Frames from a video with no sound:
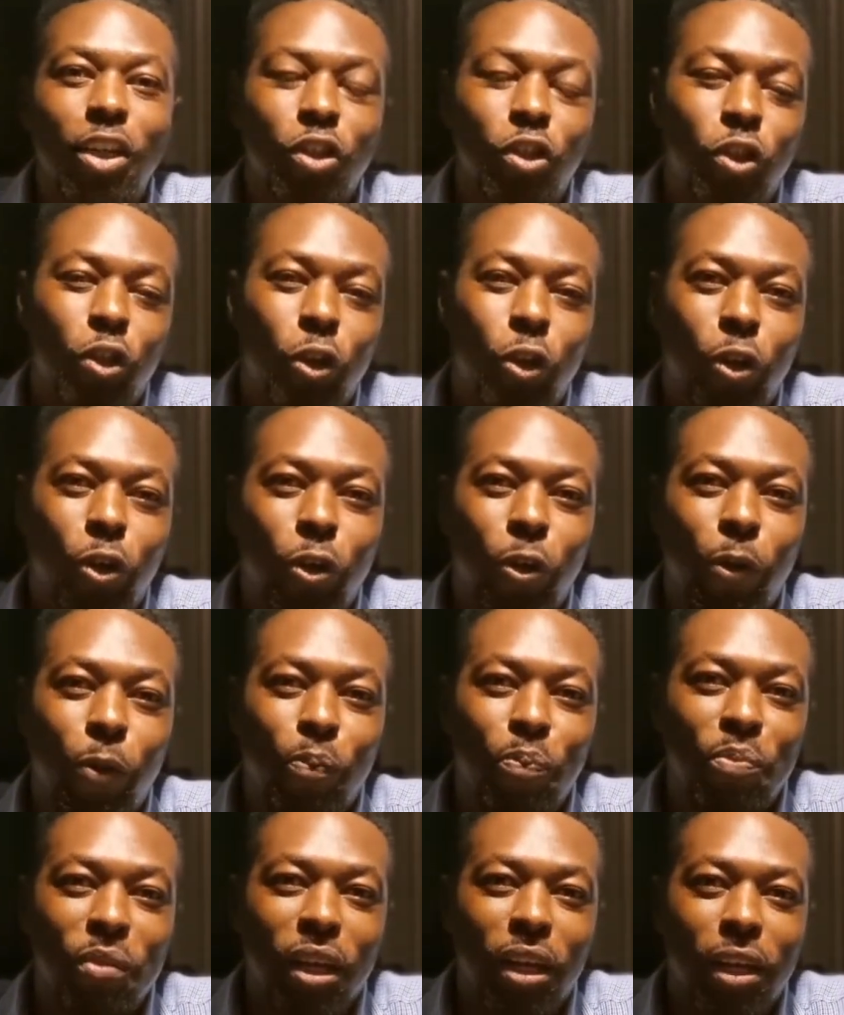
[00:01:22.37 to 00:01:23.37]

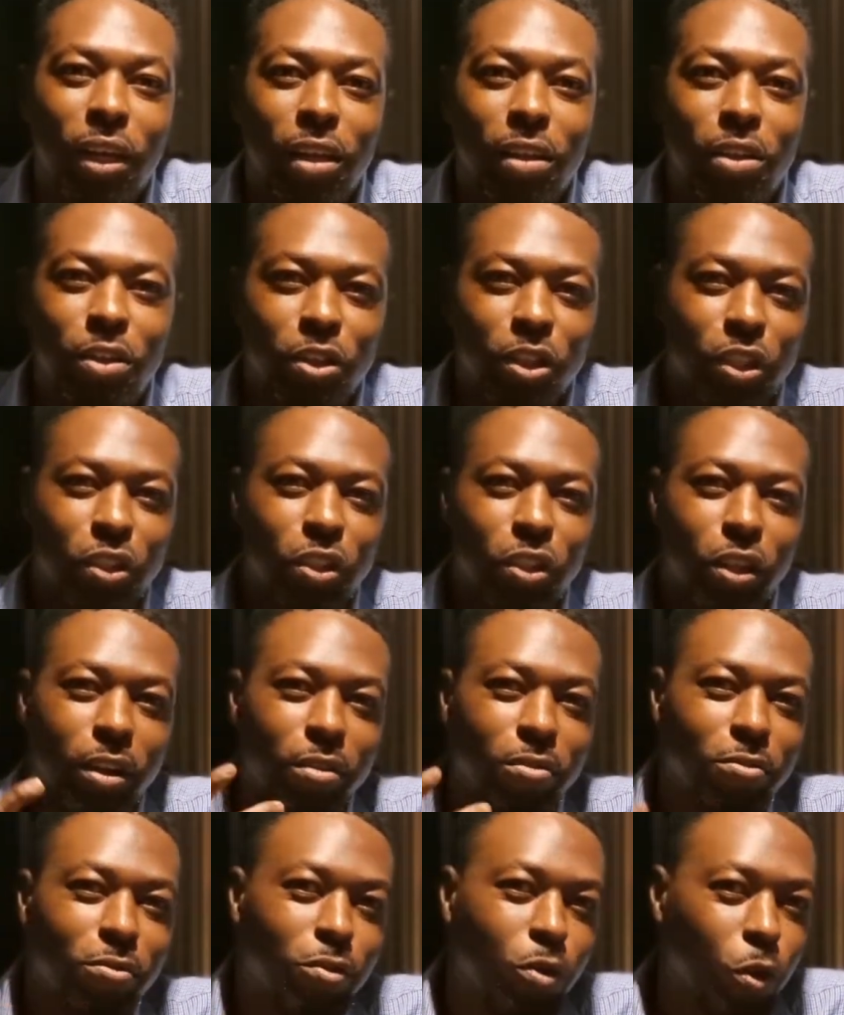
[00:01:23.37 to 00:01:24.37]
So there's a
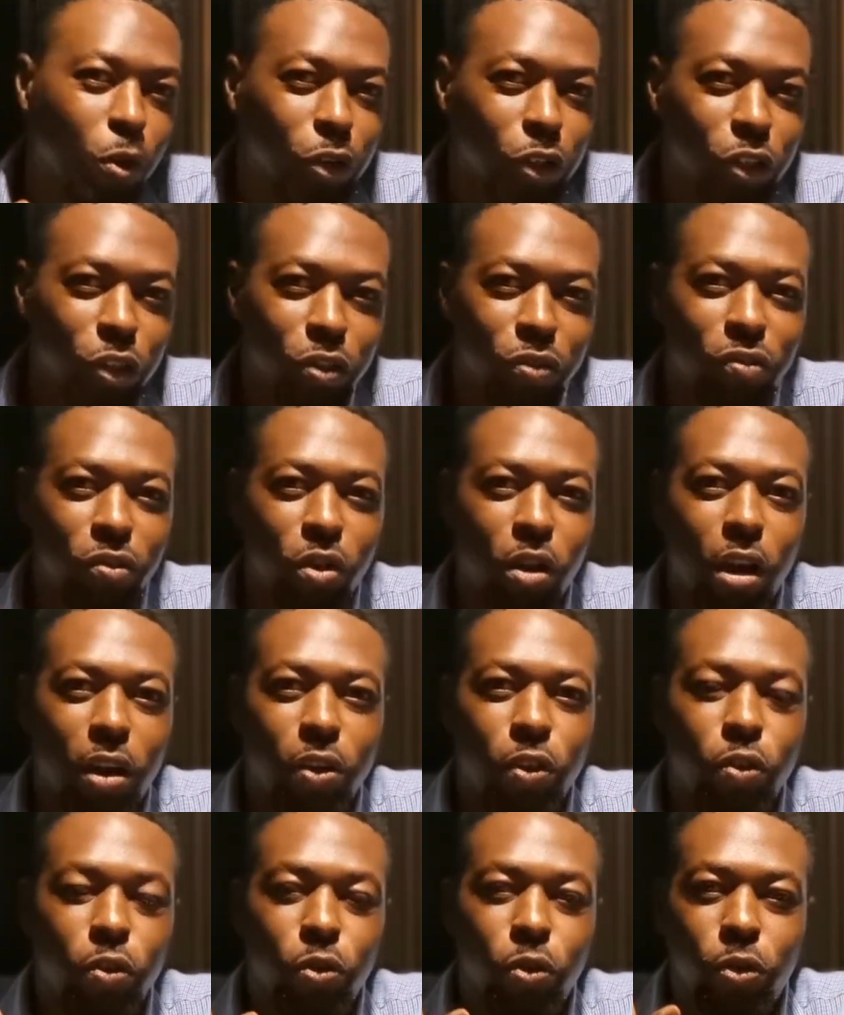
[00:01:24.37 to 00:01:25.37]
certain voice you've
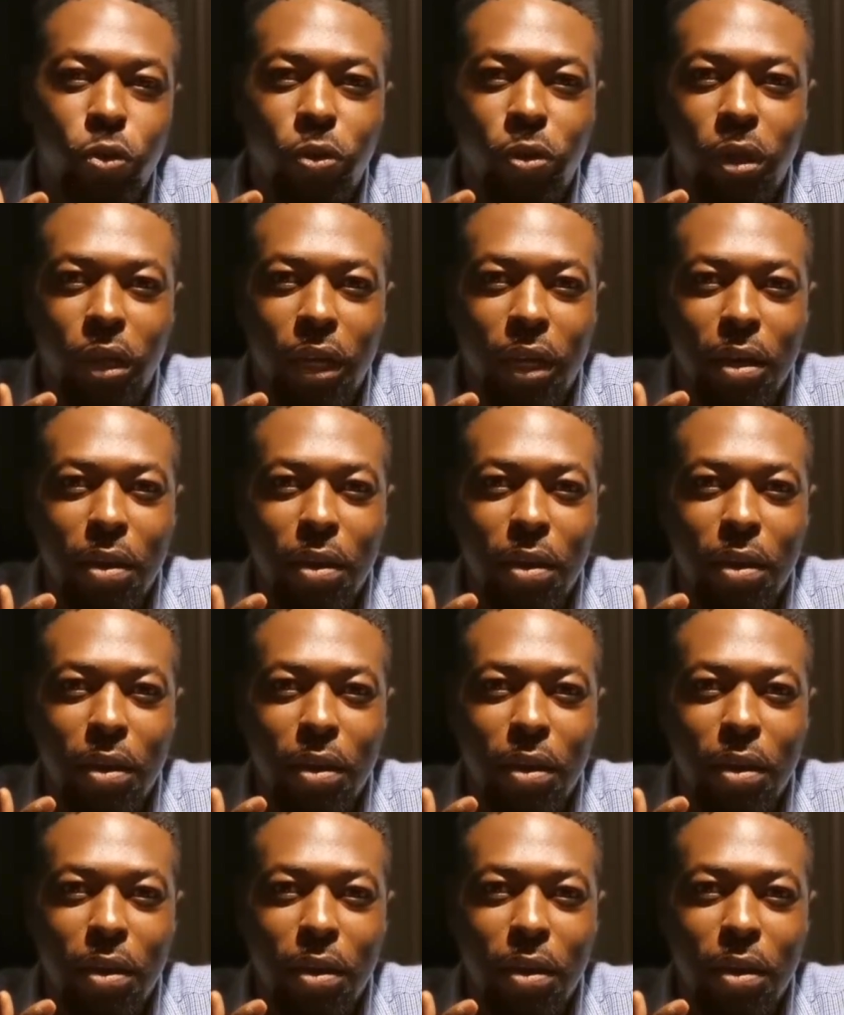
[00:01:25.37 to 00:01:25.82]
got to